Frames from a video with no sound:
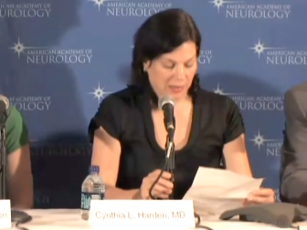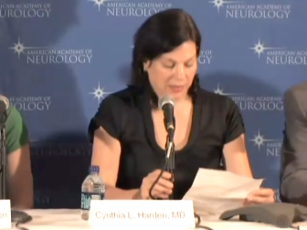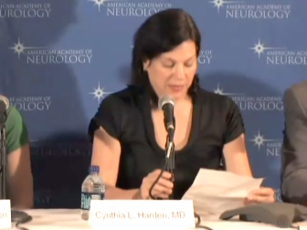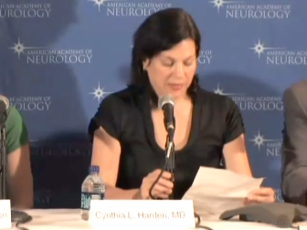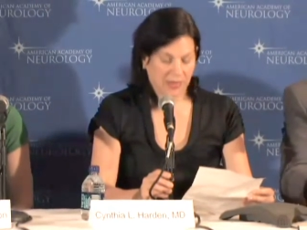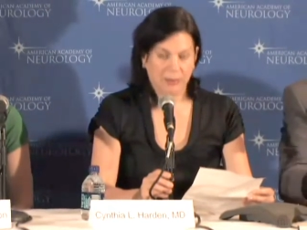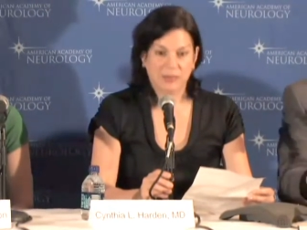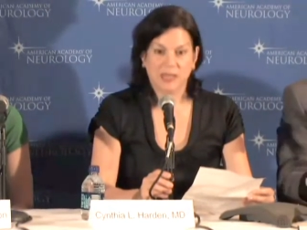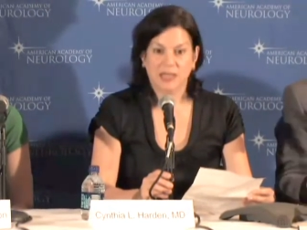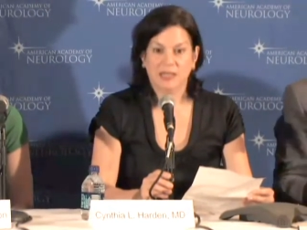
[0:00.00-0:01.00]
This
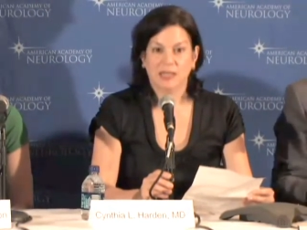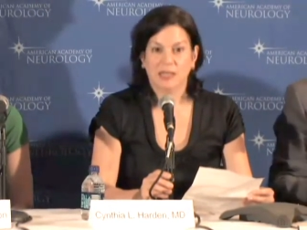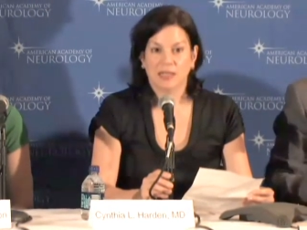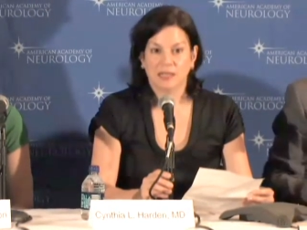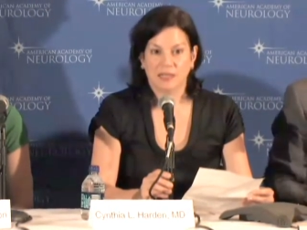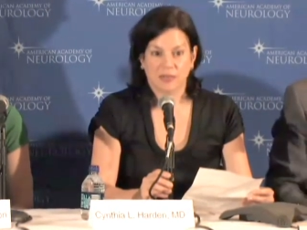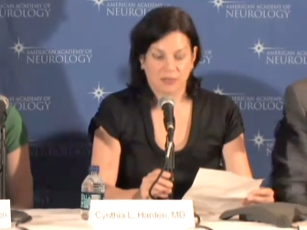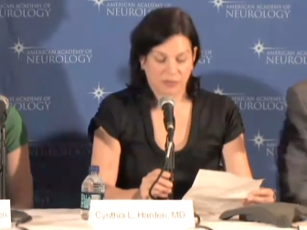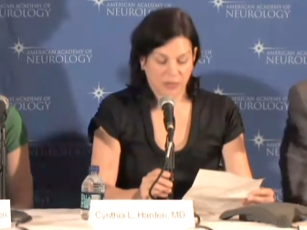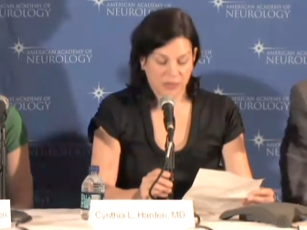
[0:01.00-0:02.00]
update is the
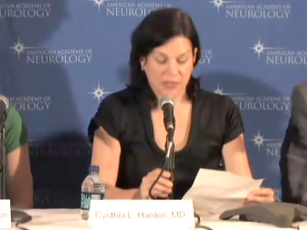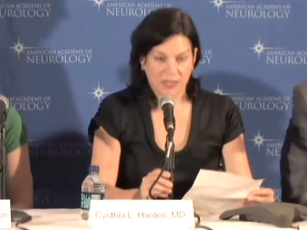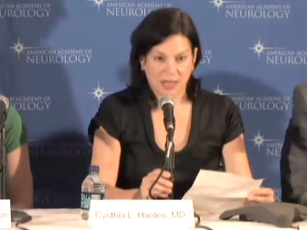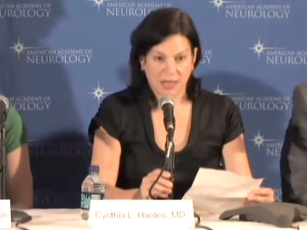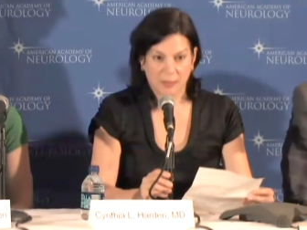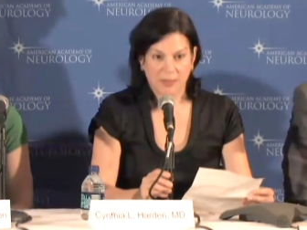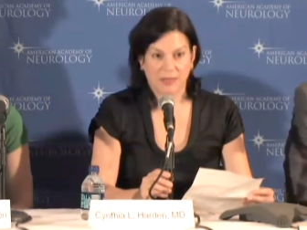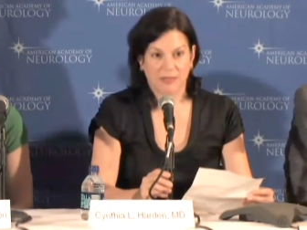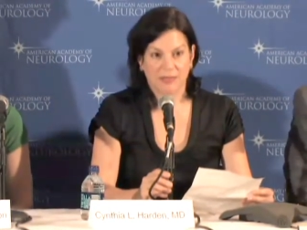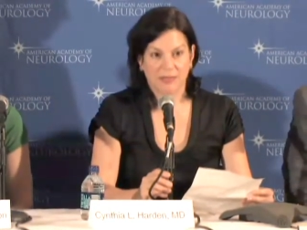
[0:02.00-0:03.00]
first time
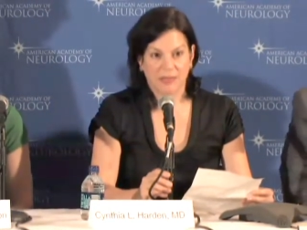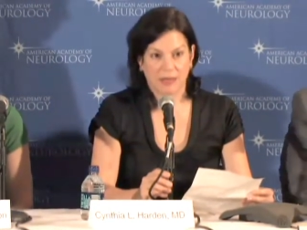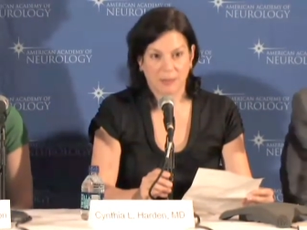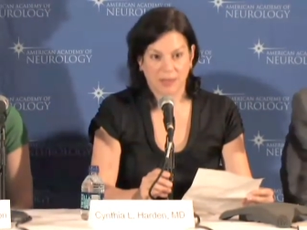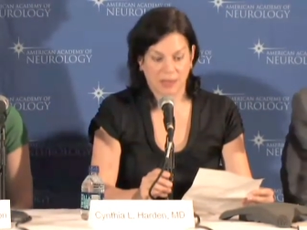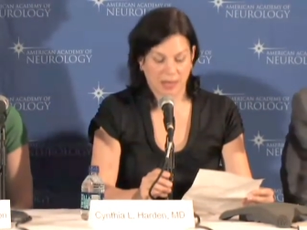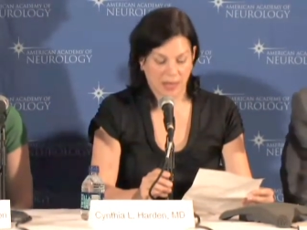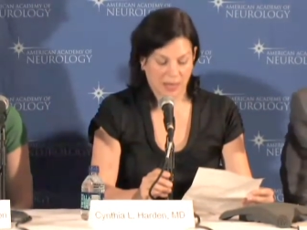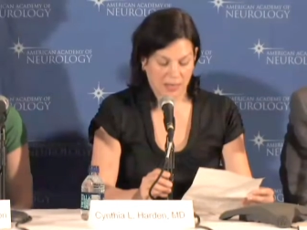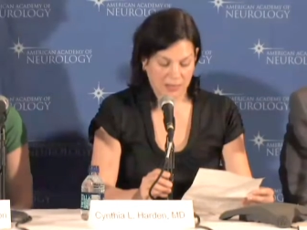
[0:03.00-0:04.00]
that this topic
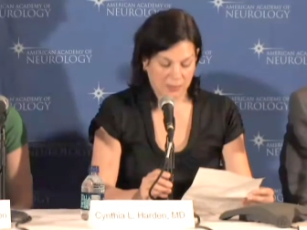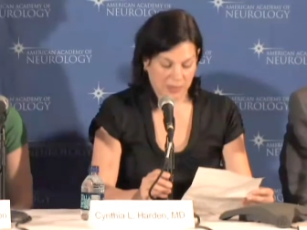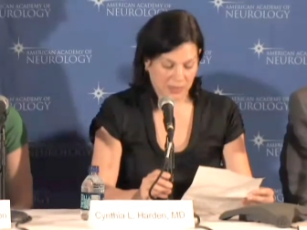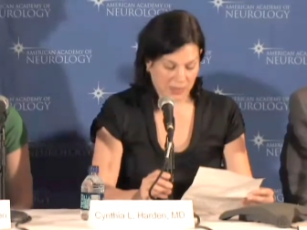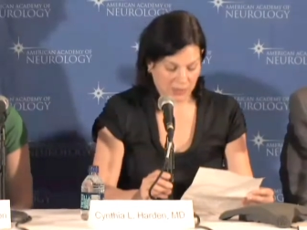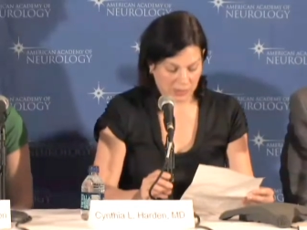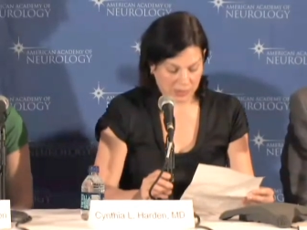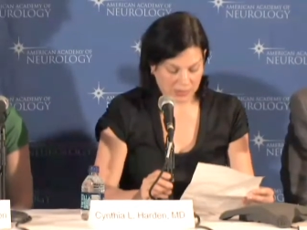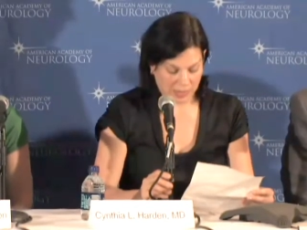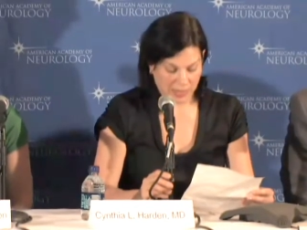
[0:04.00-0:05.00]
has been
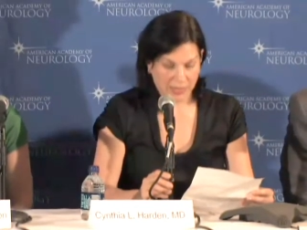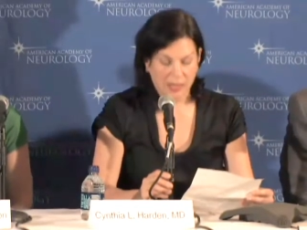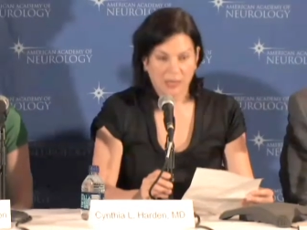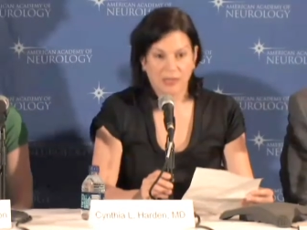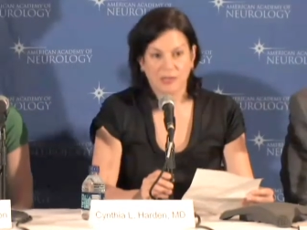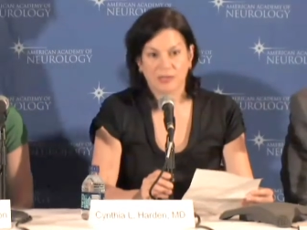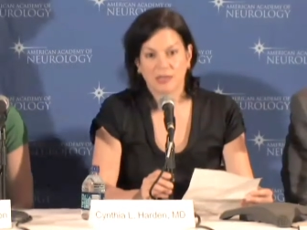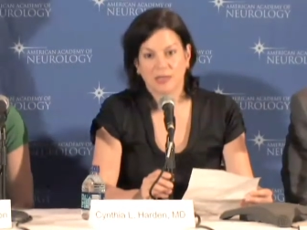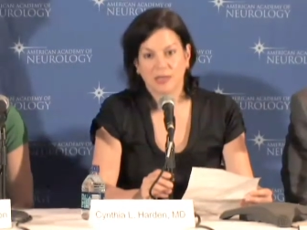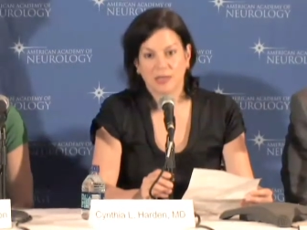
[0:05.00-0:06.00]
looked at
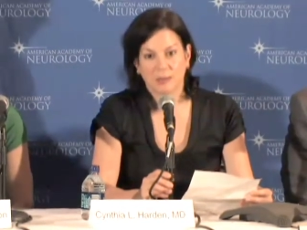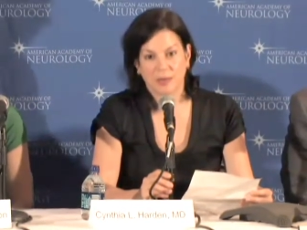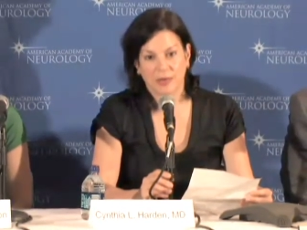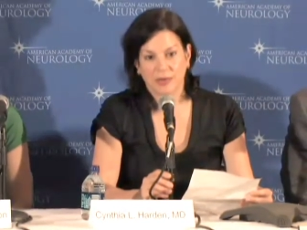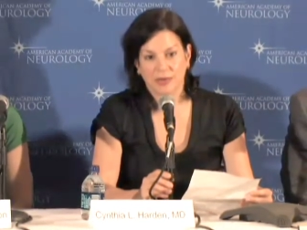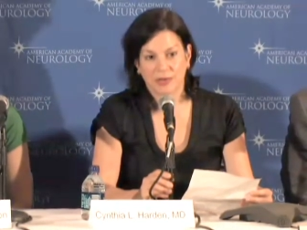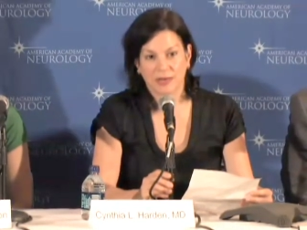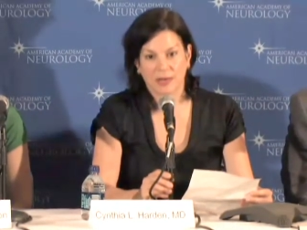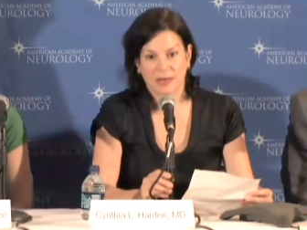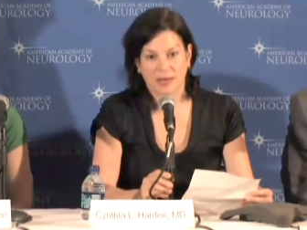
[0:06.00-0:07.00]
using the
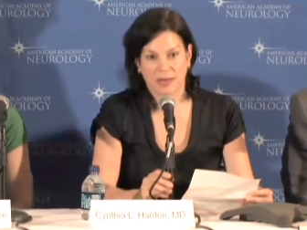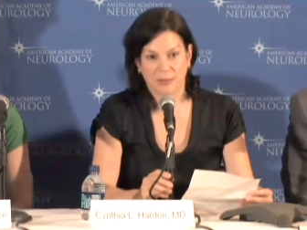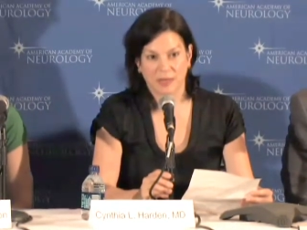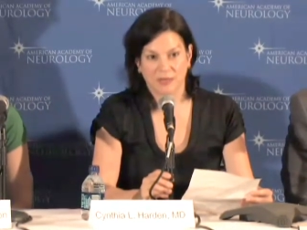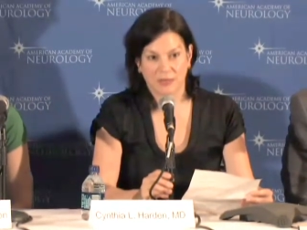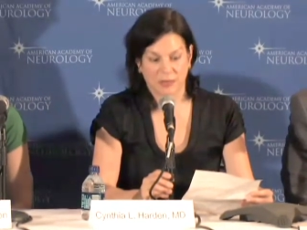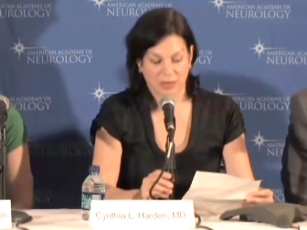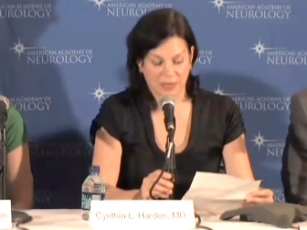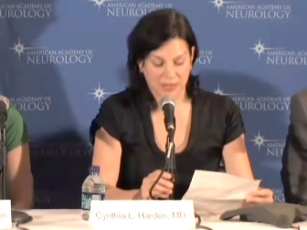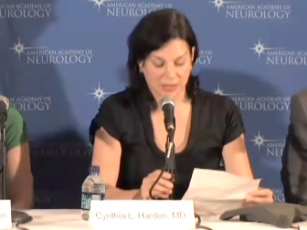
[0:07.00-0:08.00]
American Academy of
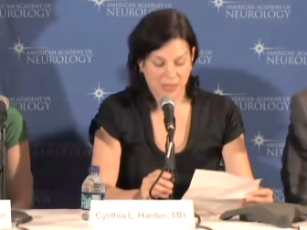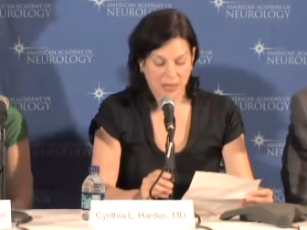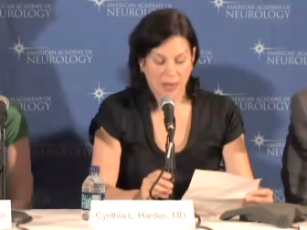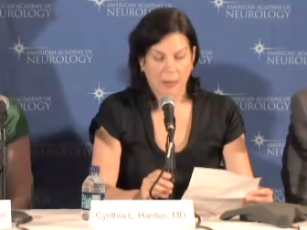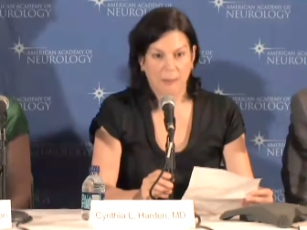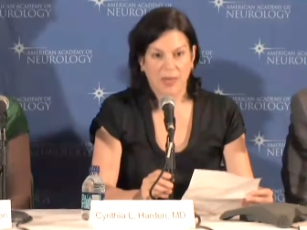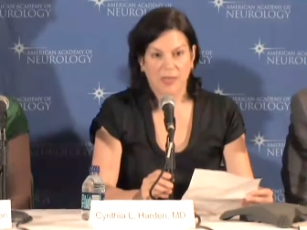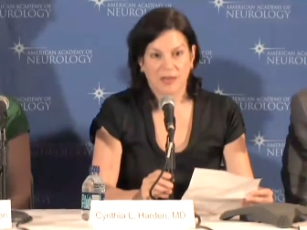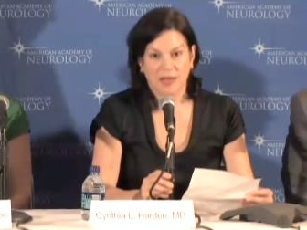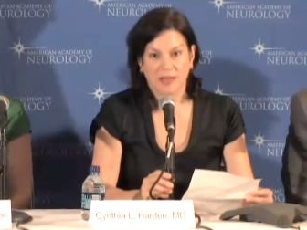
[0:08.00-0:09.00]
Neurology
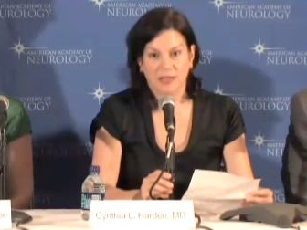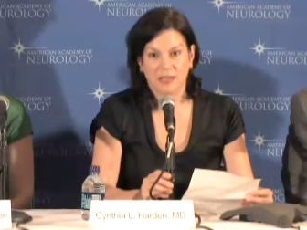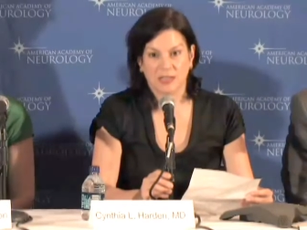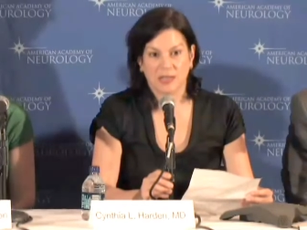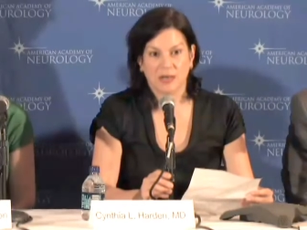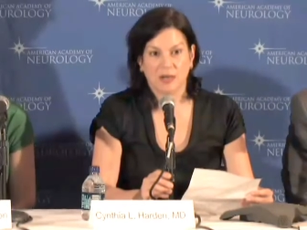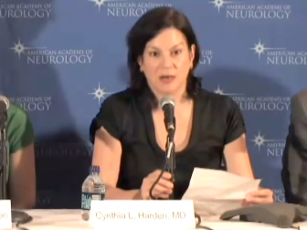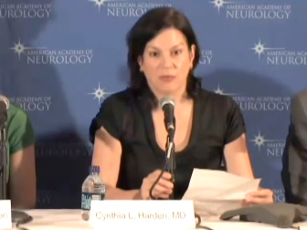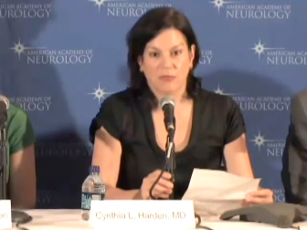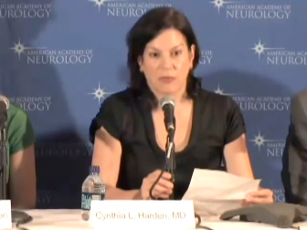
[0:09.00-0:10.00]
methodology
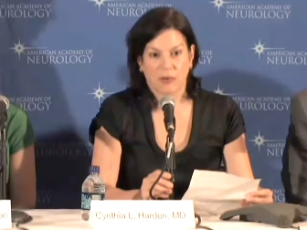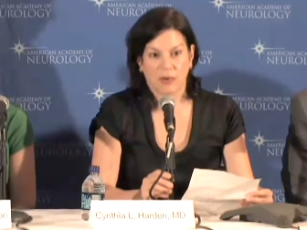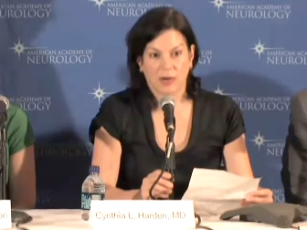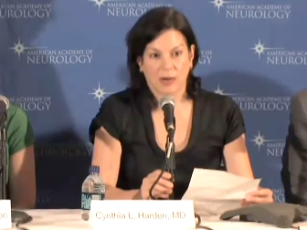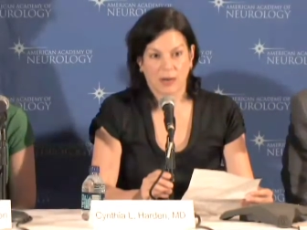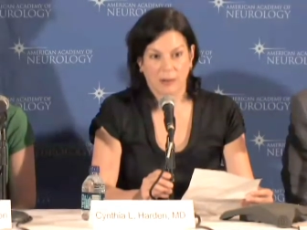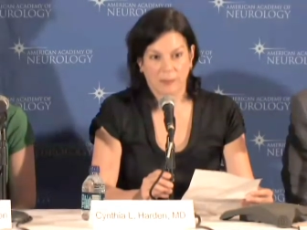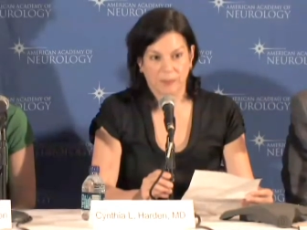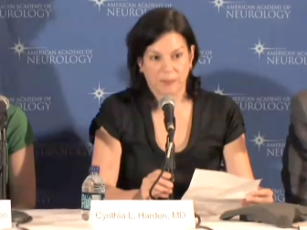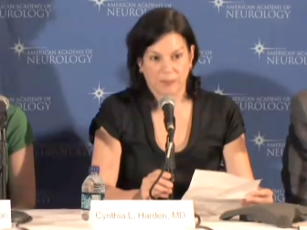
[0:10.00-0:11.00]
for
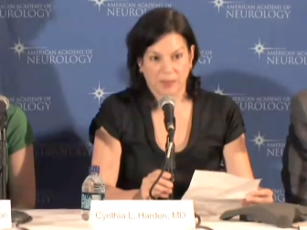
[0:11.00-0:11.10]
um,